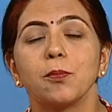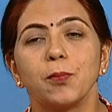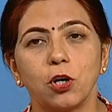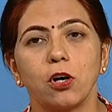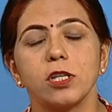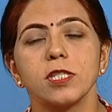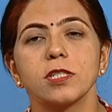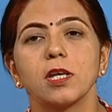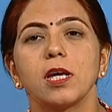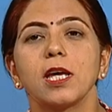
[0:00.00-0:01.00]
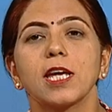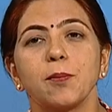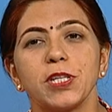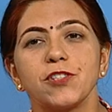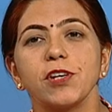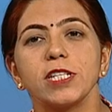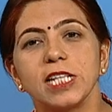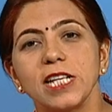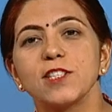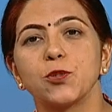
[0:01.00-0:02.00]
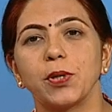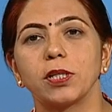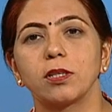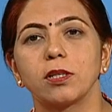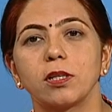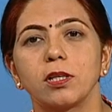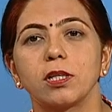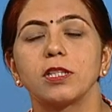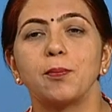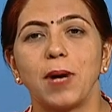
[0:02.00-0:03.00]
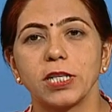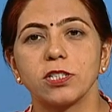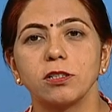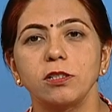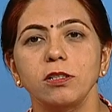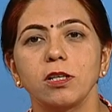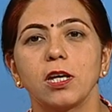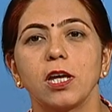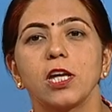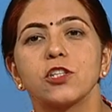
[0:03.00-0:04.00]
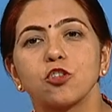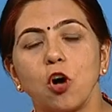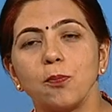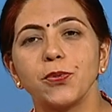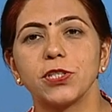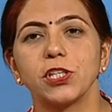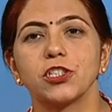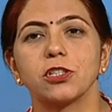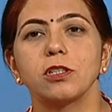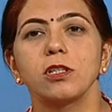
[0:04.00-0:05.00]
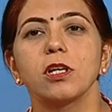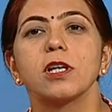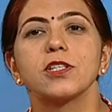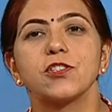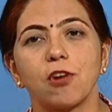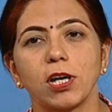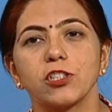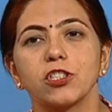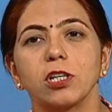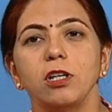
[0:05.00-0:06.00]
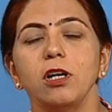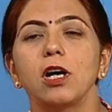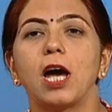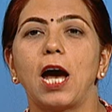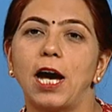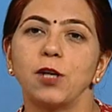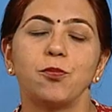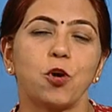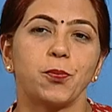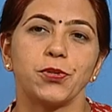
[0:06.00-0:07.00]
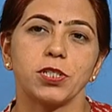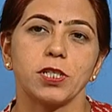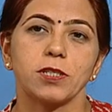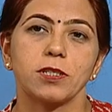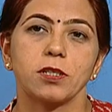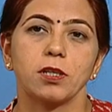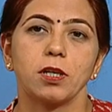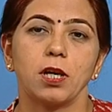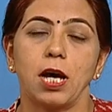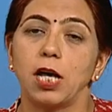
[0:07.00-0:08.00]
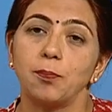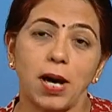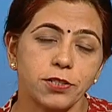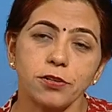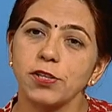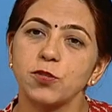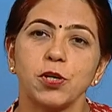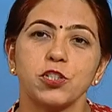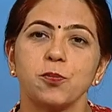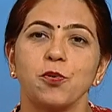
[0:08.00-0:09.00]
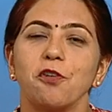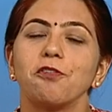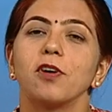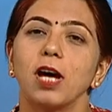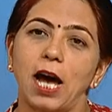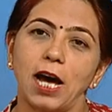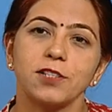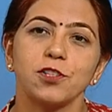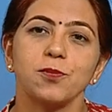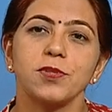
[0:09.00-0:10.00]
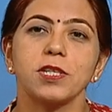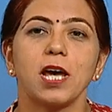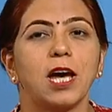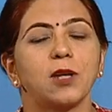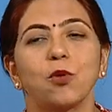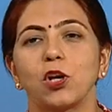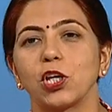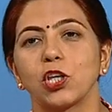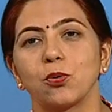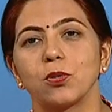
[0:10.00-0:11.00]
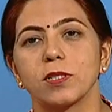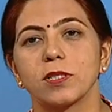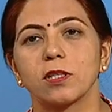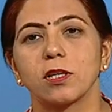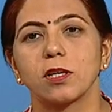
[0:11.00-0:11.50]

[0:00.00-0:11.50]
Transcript: because chemistry deals with the matter, its composition, structure and properties. And matter is made up of atoms and molecules.